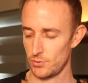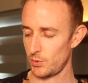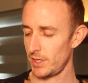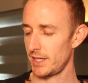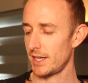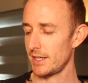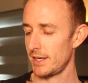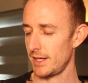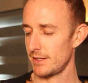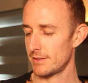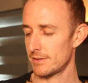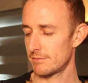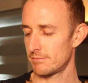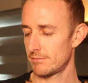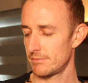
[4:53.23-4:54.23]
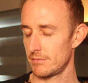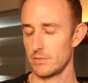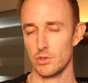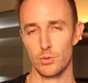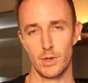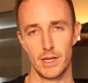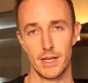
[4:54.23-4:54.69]
29 days,
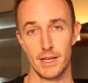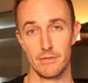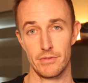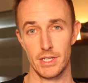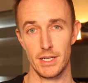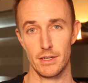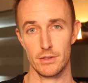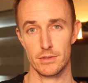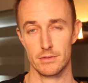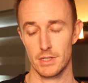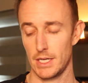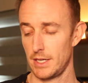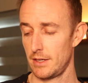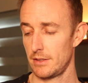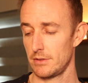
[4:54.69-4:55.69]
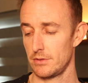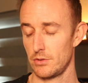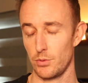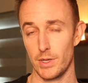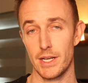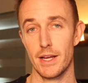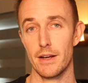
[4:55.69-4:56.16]
29 videos,
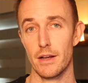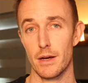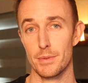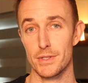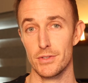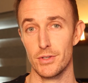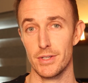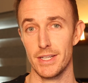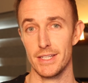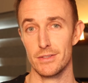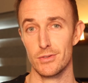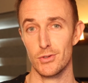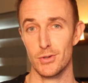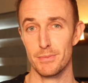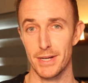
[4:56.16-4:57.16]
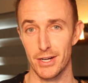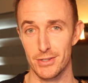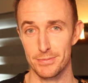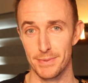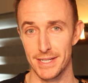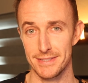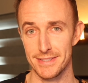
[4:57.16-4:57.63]
29 opportunities to
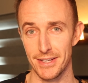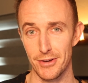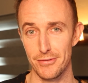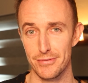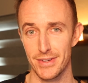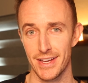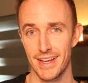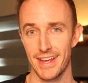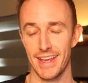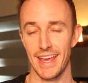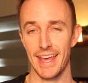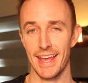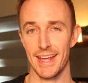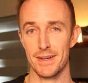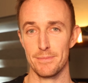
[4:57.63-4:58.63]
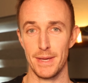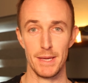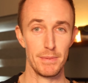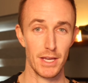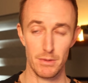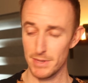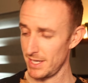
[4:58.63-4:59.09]
embarrass myself, and
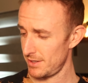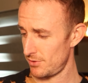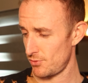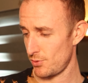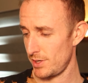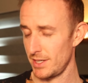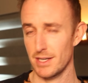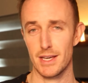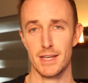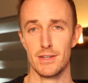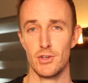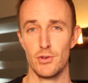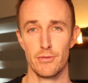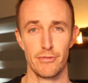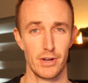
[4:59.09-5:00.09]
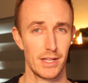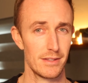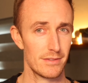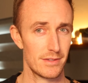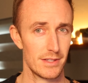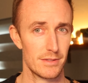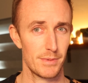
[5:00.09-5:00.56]
maybe I'll make 29 new
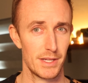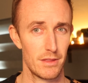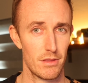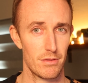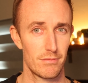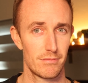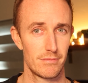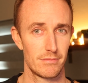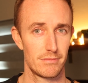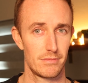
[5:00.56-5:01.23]
friends this month. Do